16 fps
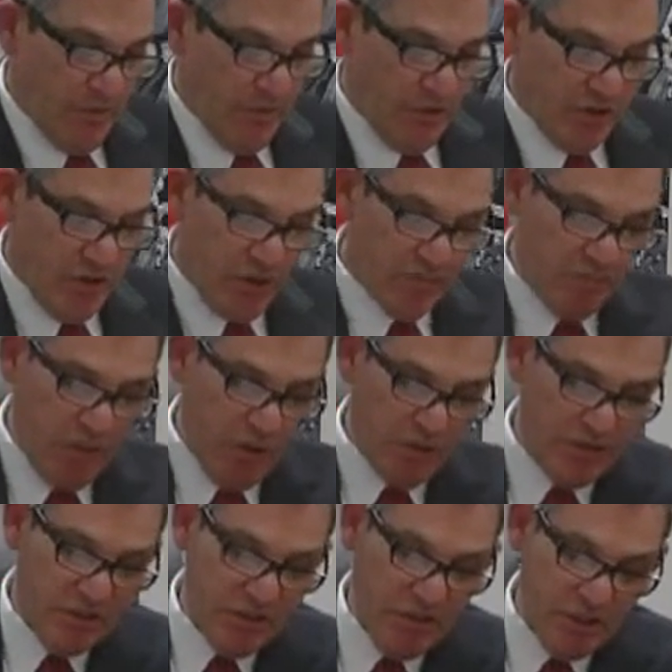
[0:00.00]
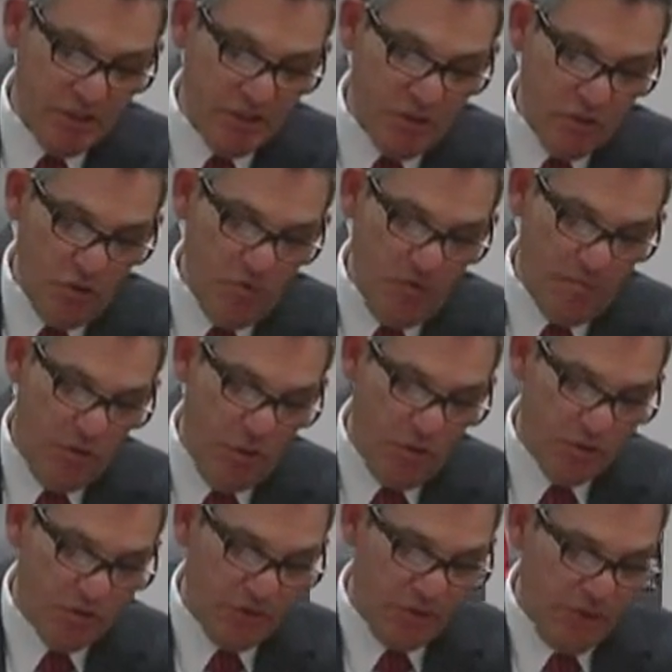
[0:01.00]
The Adult Book Discussion Group and
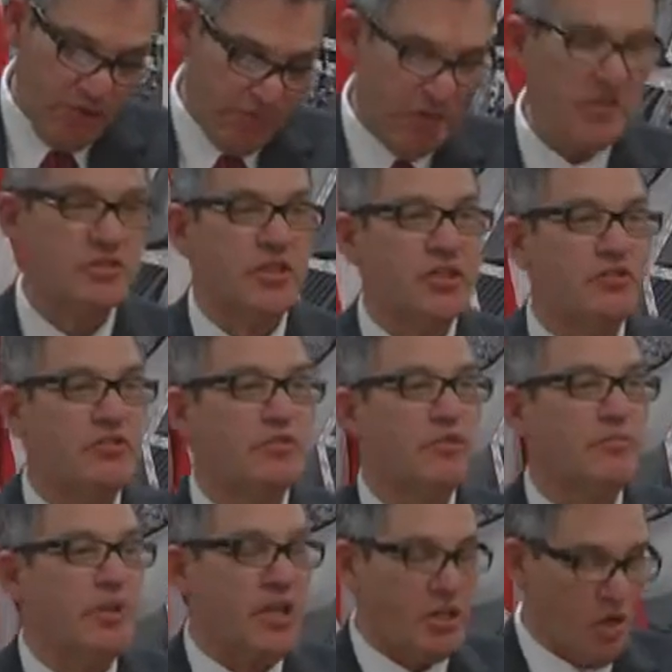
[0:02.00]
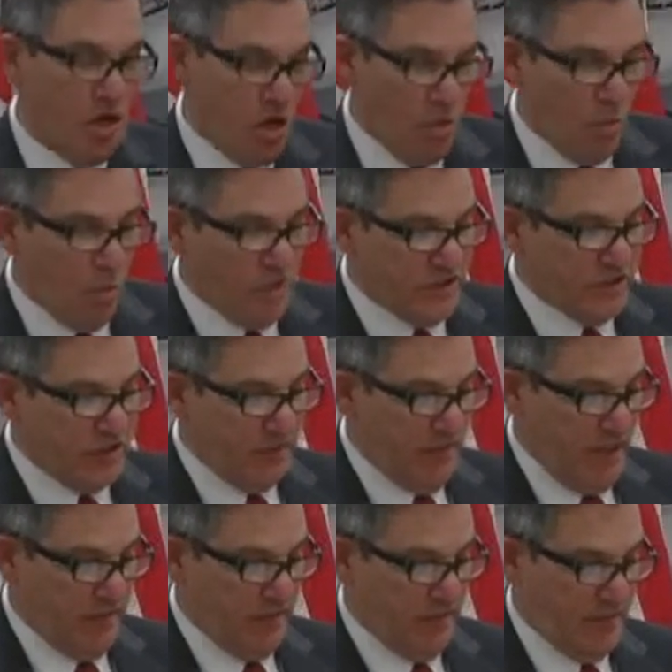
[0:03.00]
Poetry Club continue to meet once a
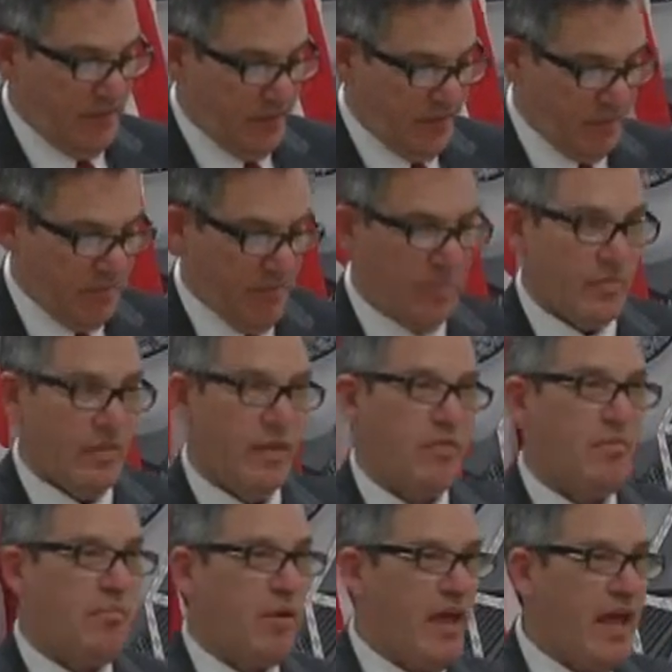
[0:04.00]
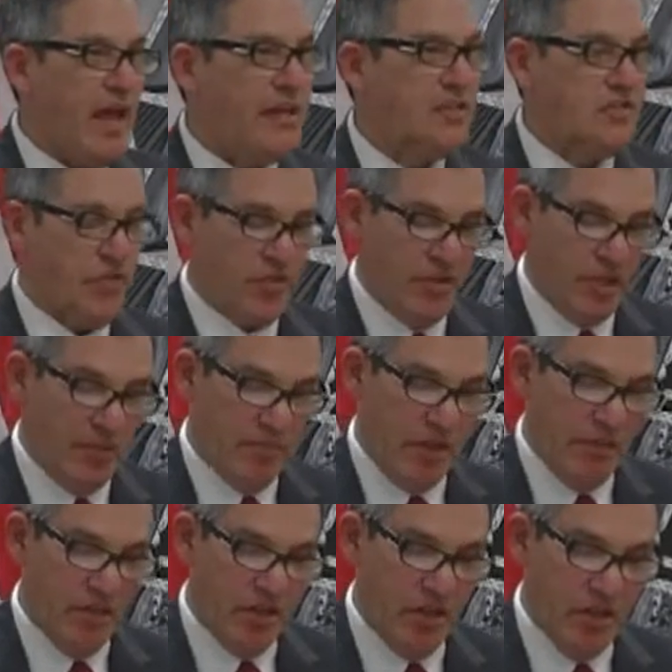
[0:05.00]
month. Plans for the
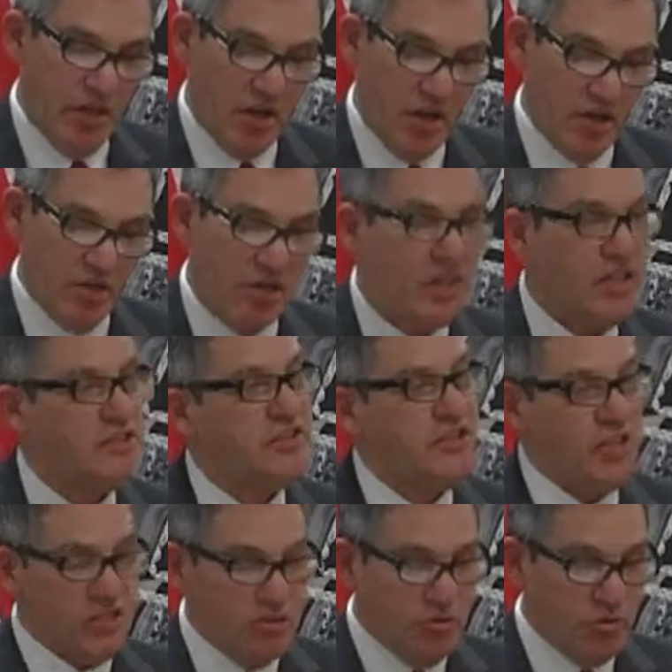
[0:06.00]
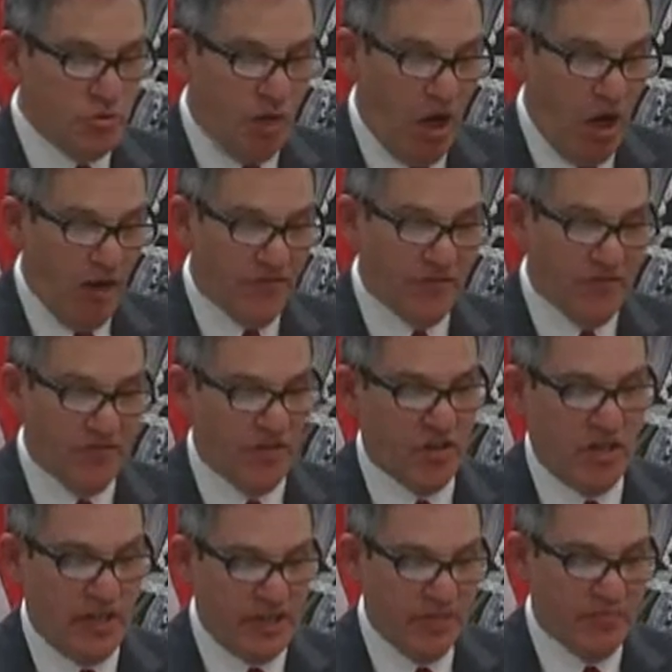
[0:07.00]
upcoming year are to continue to offer a
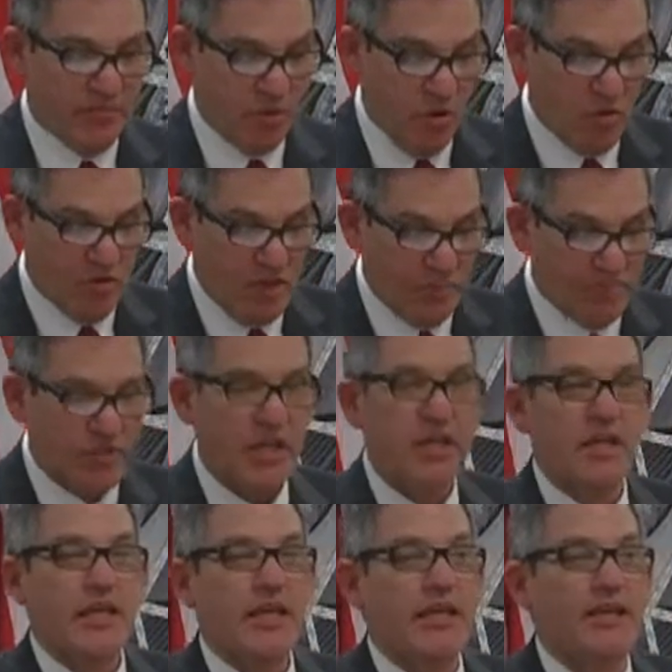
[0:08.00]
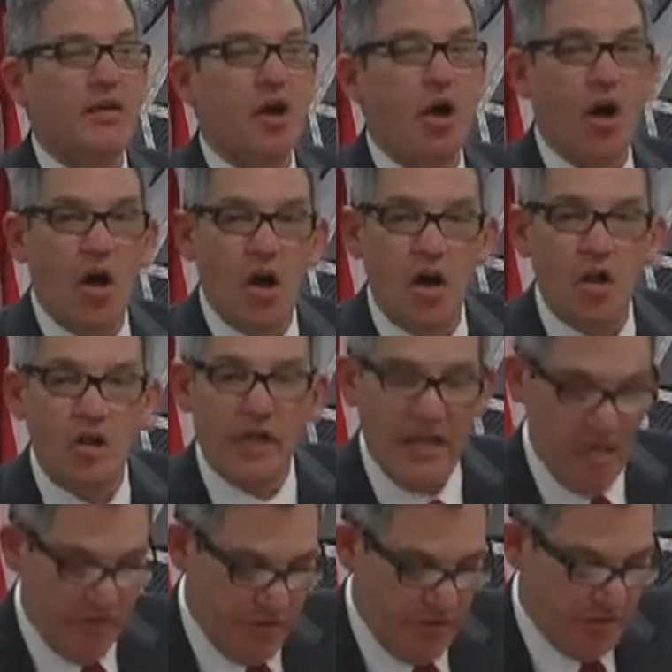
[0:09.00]
variety of programs in all
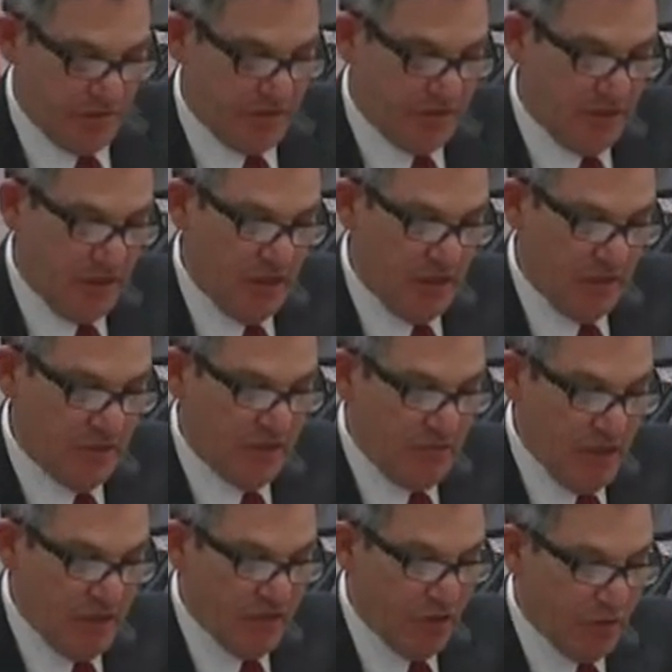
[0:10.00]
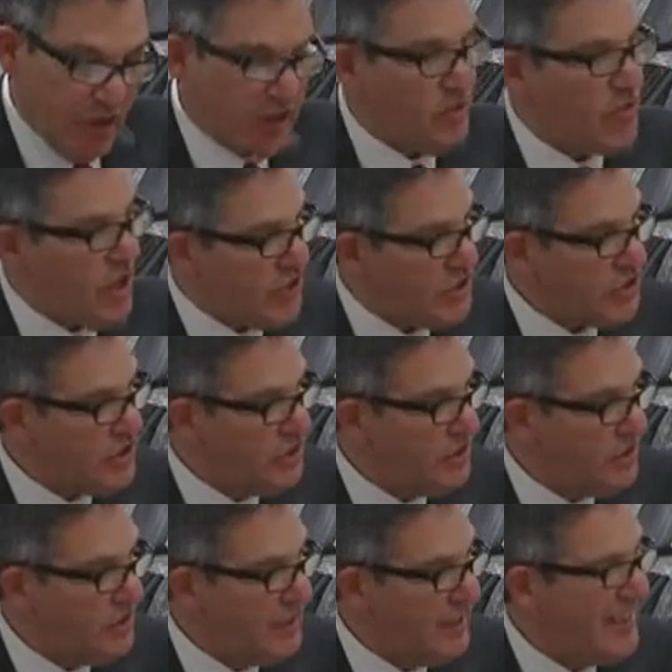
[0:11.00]
areas to meet the
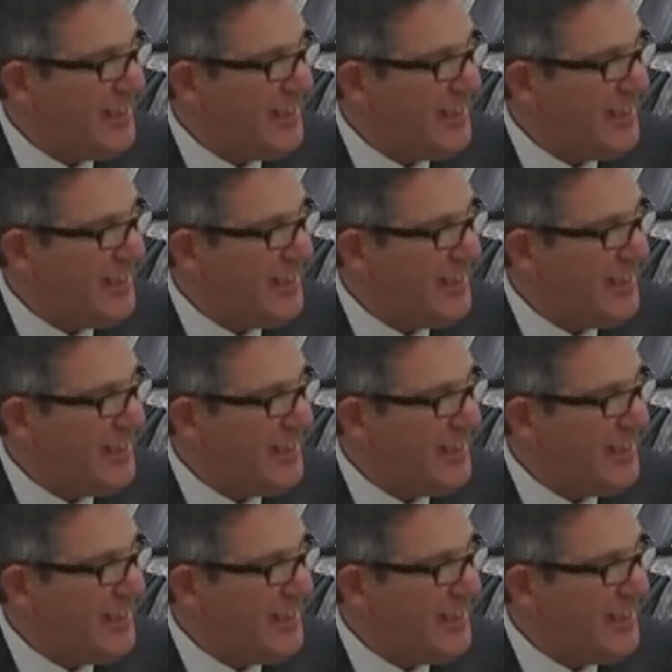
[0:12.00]
recreational,